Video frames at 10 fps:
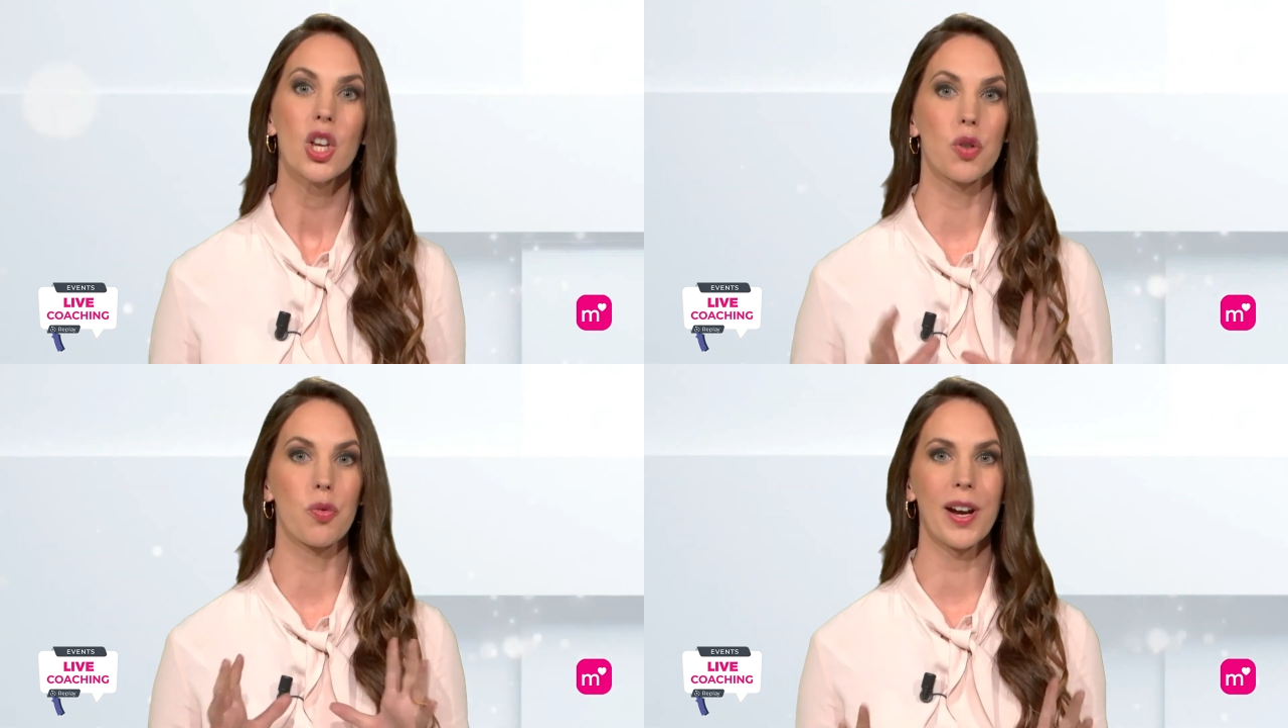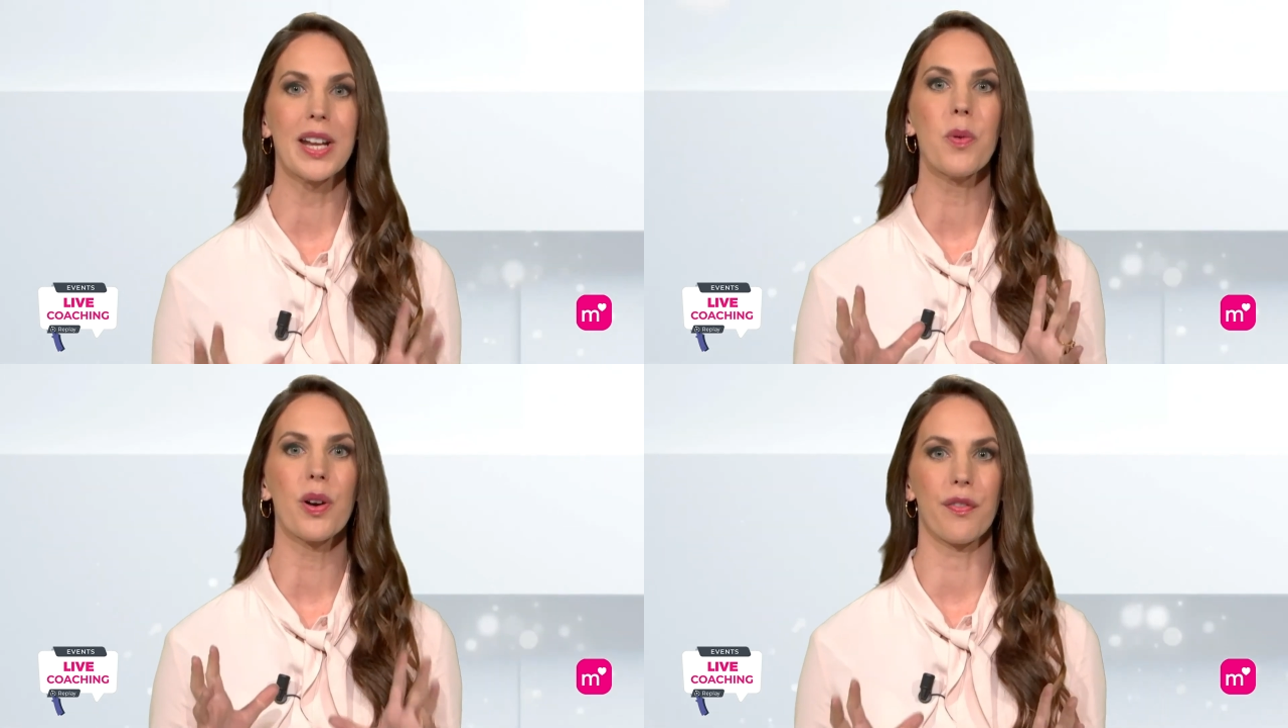you
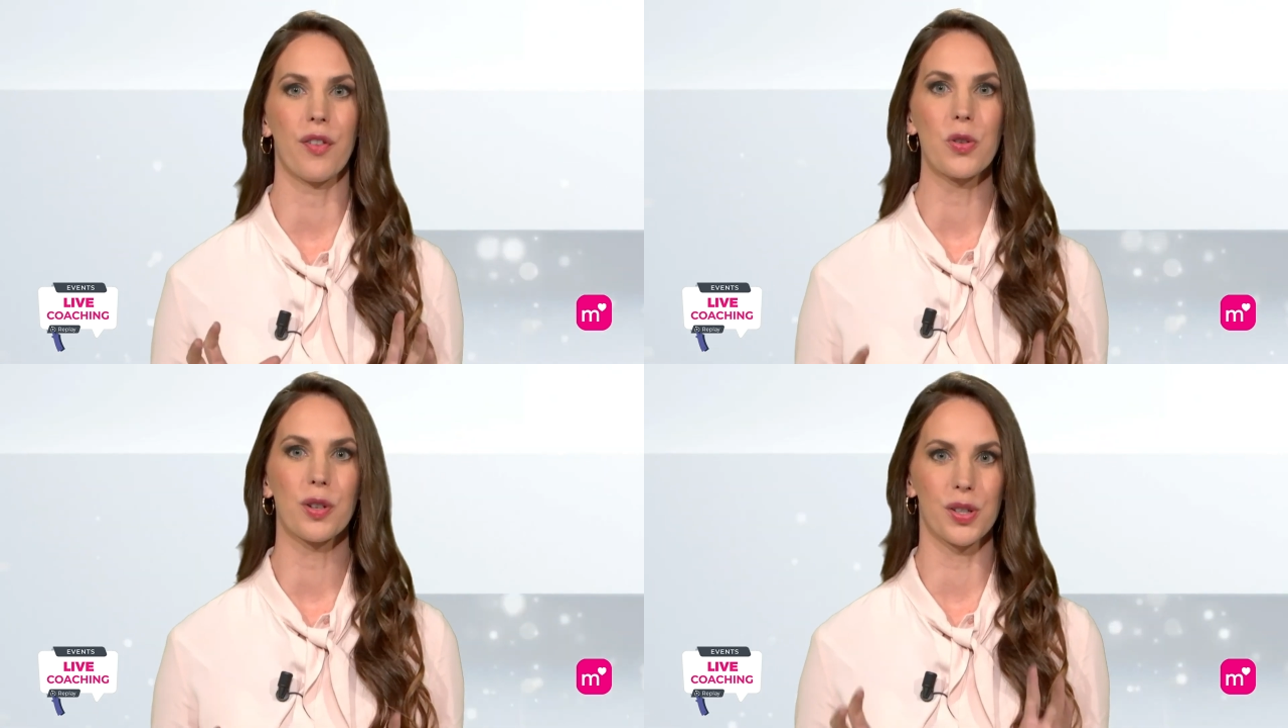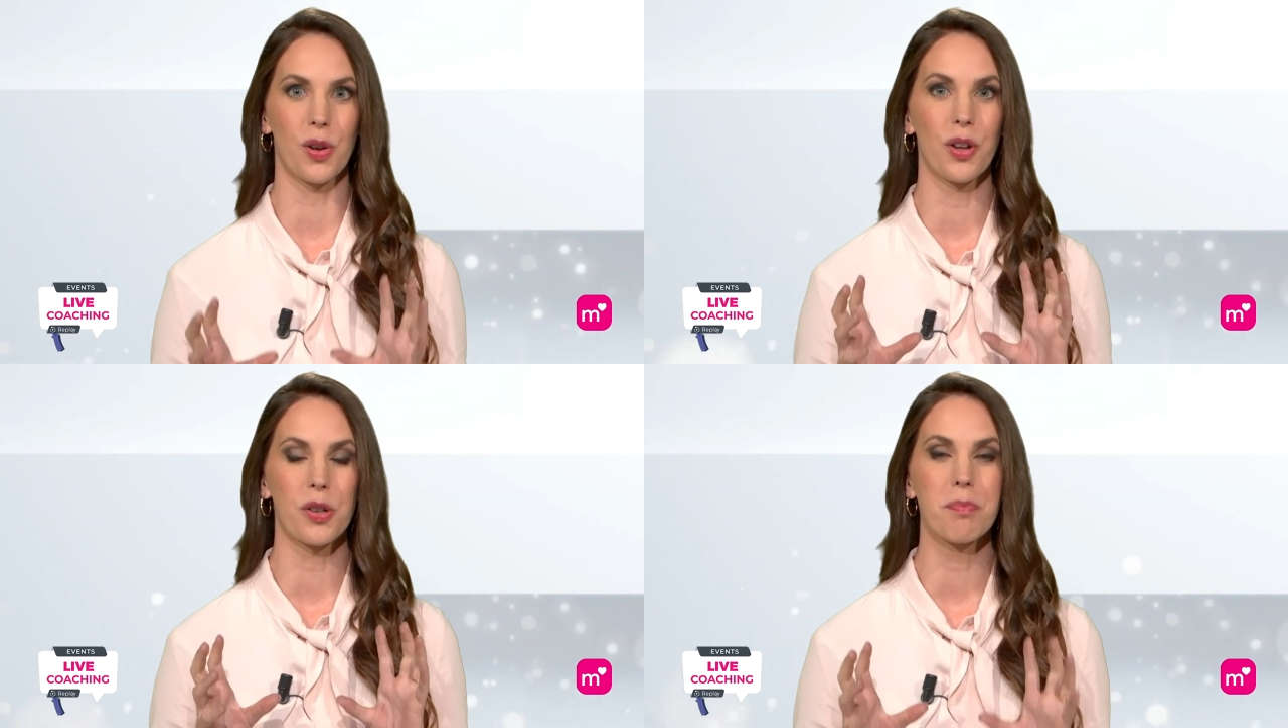really want to focus
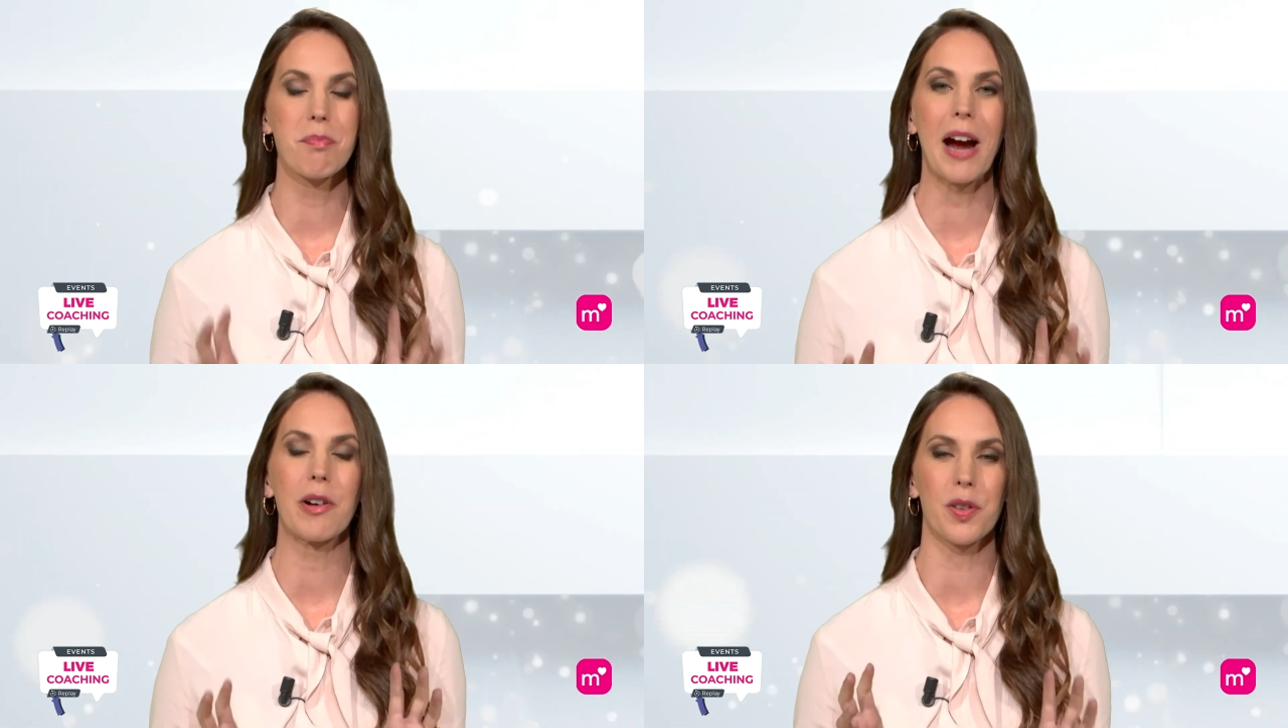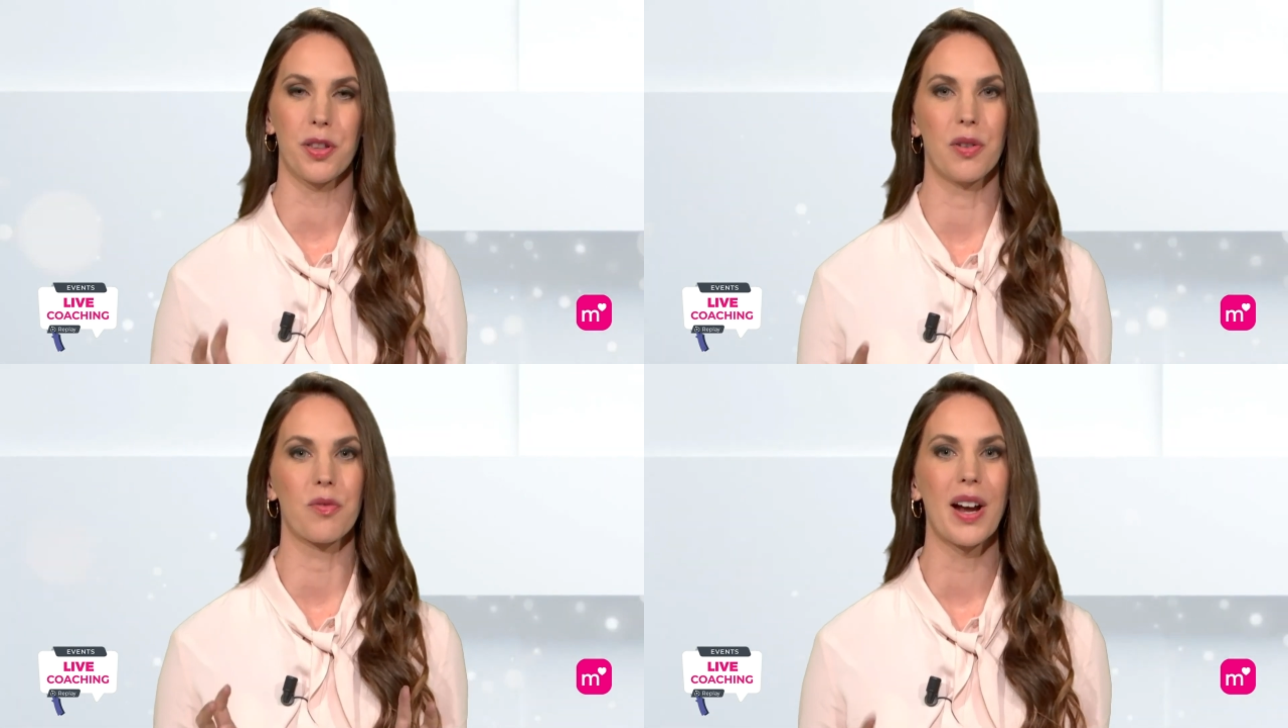on those
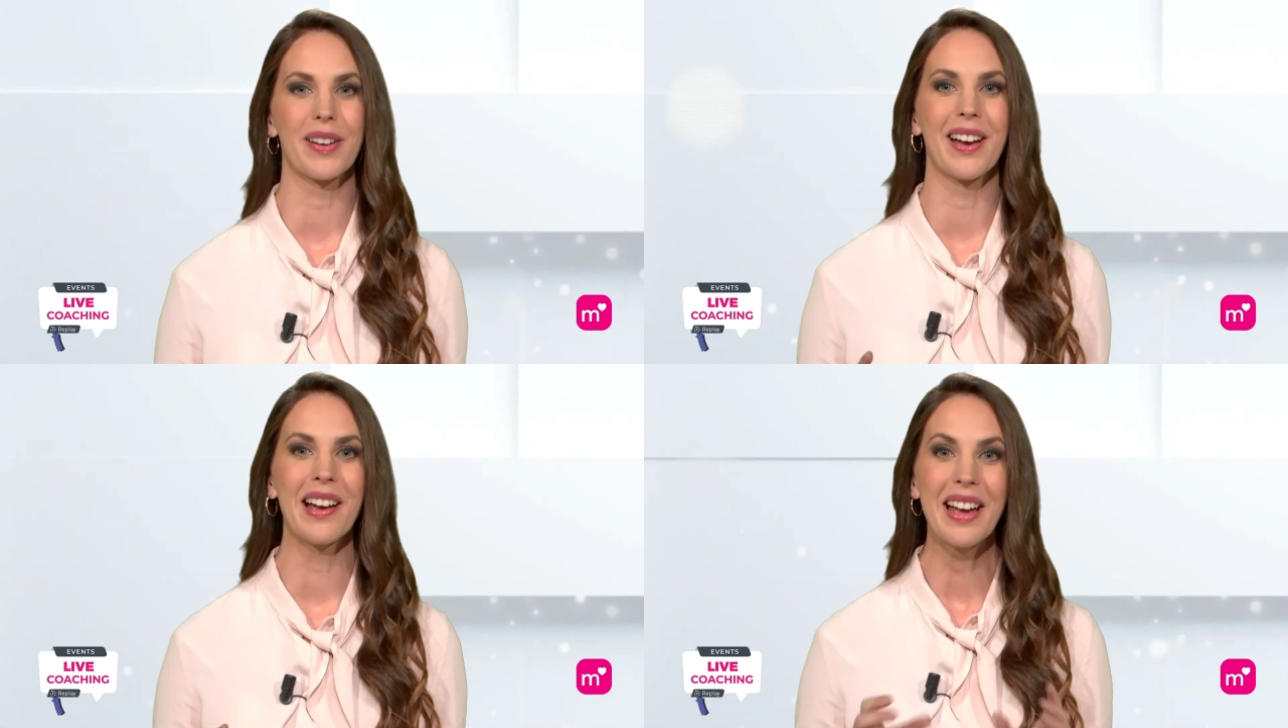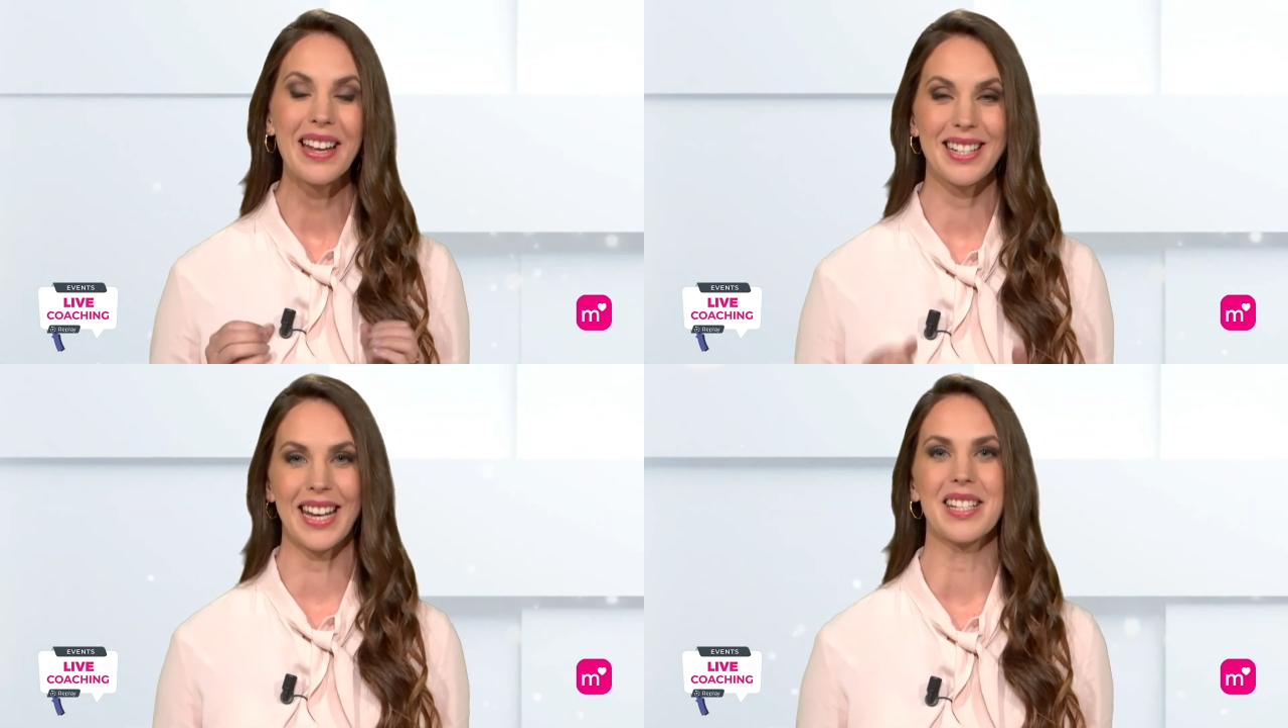marathon runner
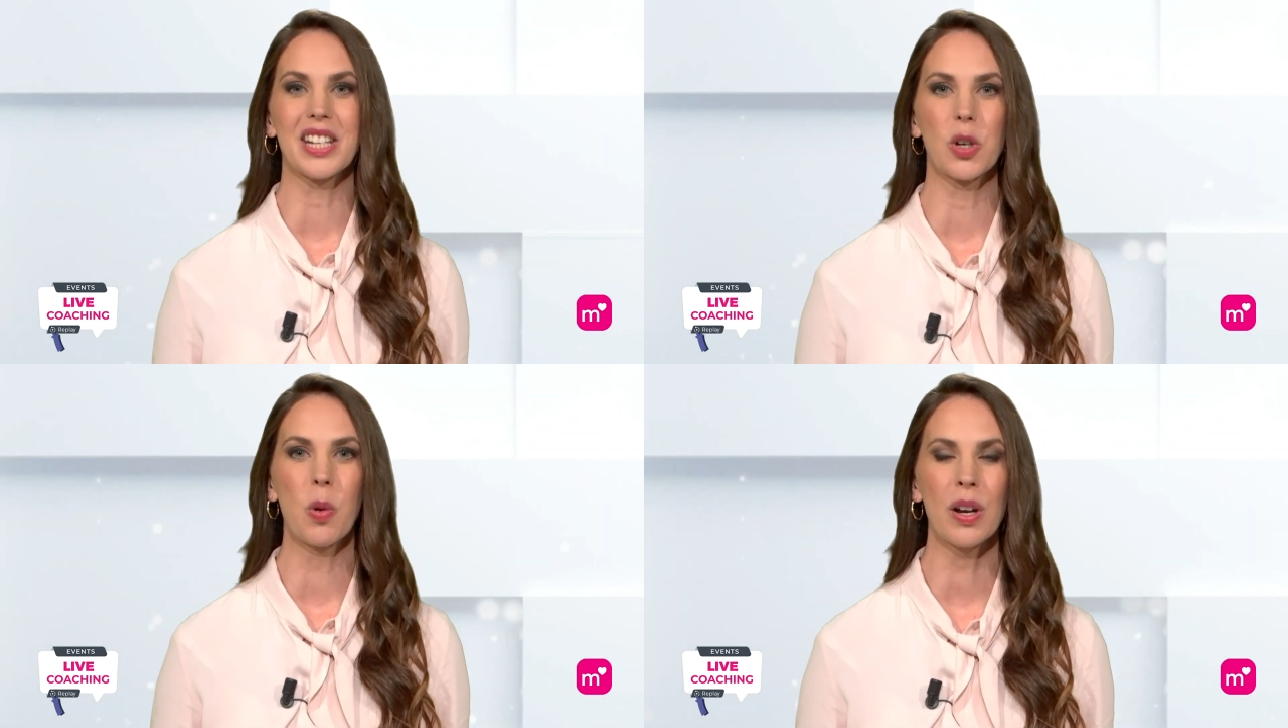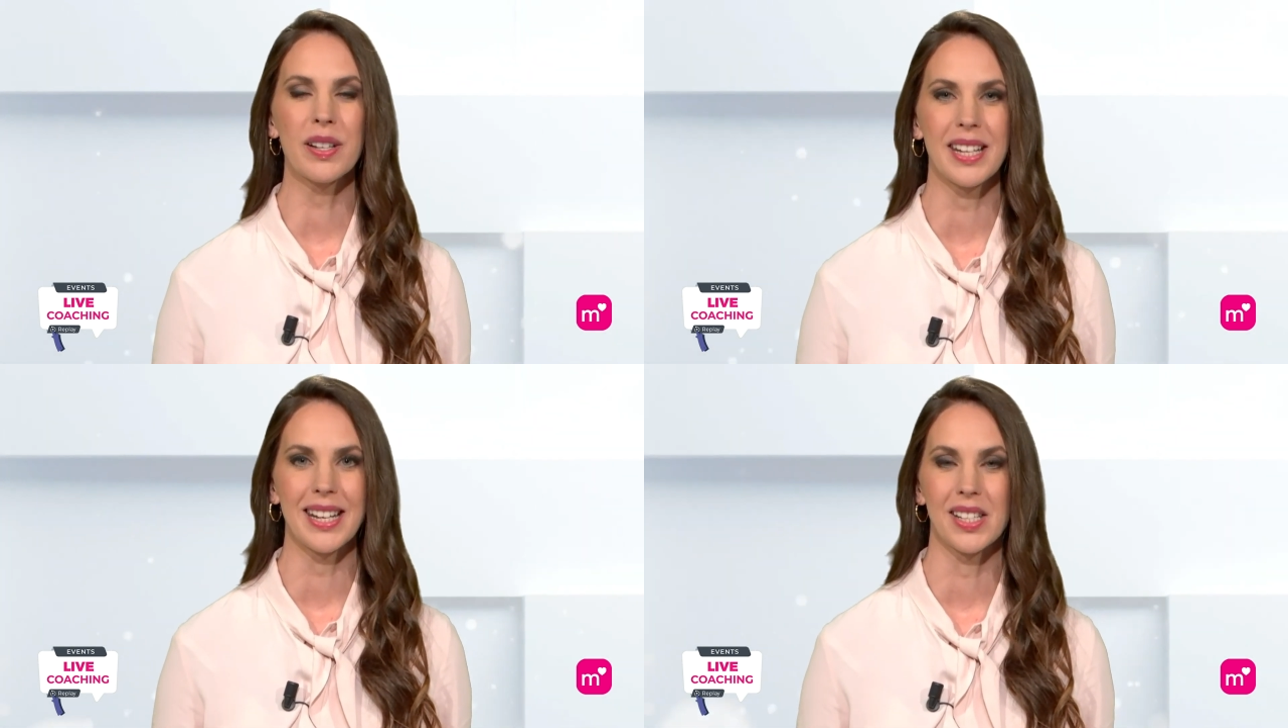dating
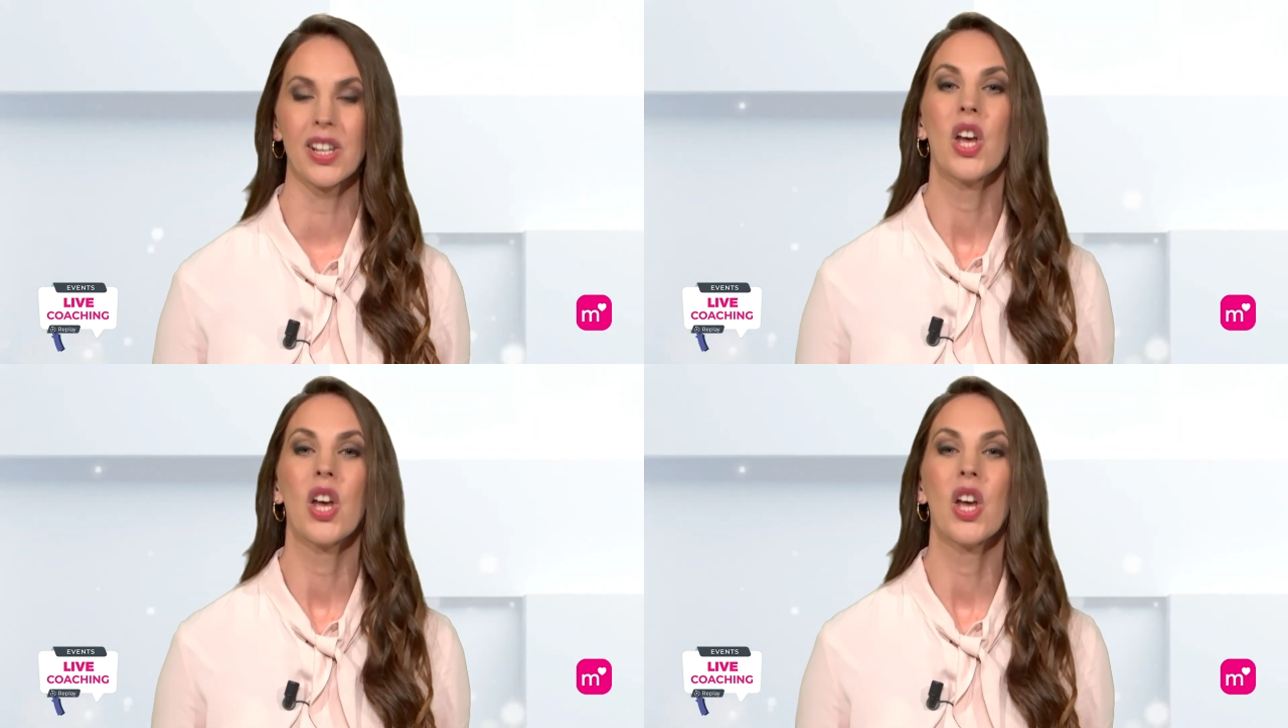qualities,